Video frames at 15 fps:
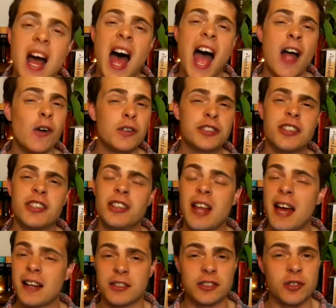I also
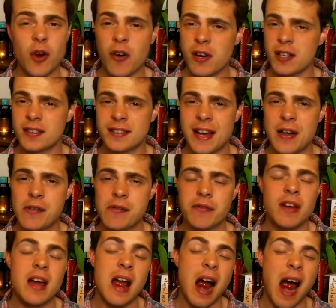like the story itself.
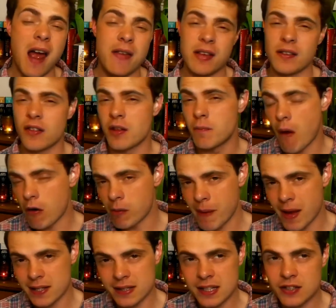I think that the moral
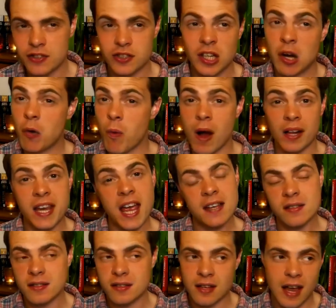message, while
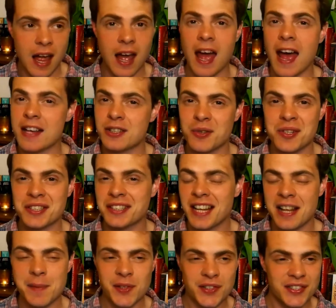yes, has Christian
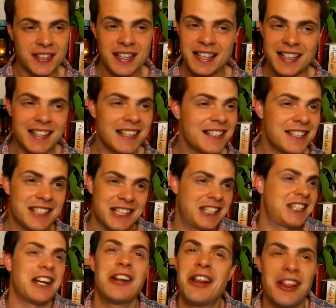elements,
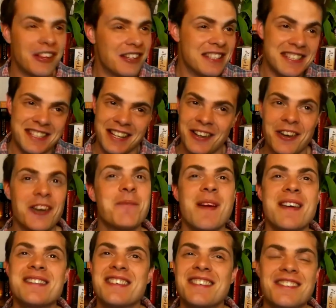still a good
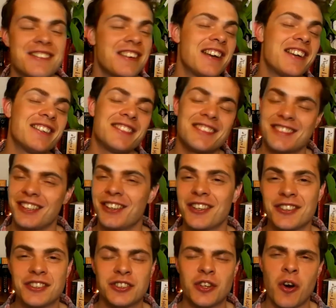message, still a
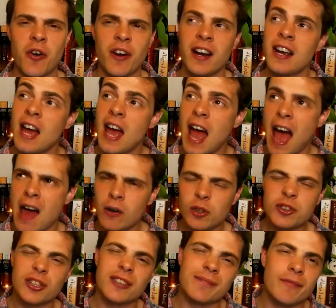good story, and
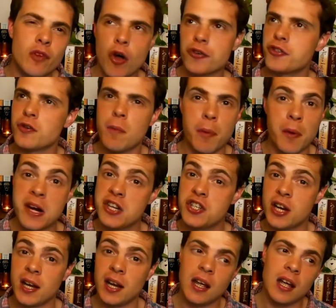also not too
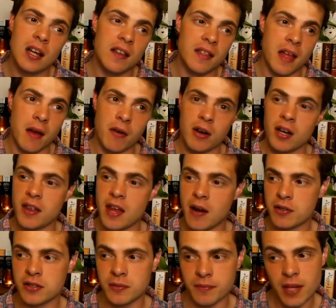preachy.
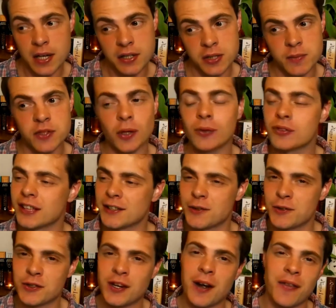There's some children's
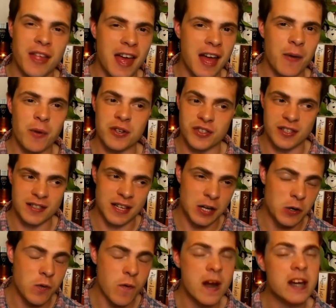literature out there which is
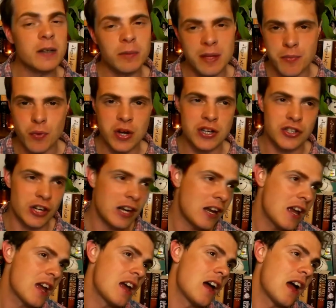incredibly preachy.
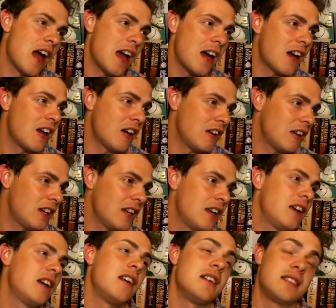
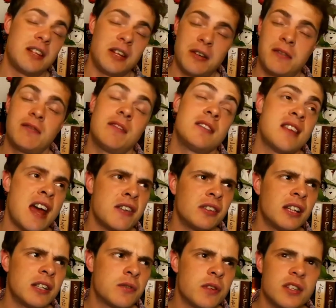There's adult
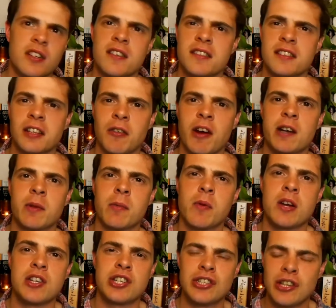literature that's incredibly
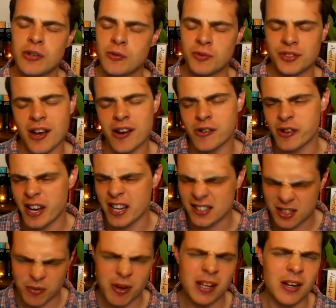preachy too, so it's
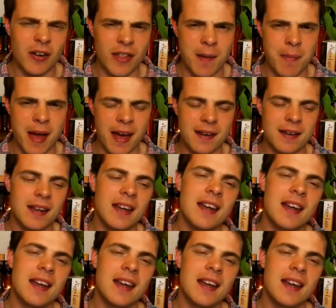really not that bad.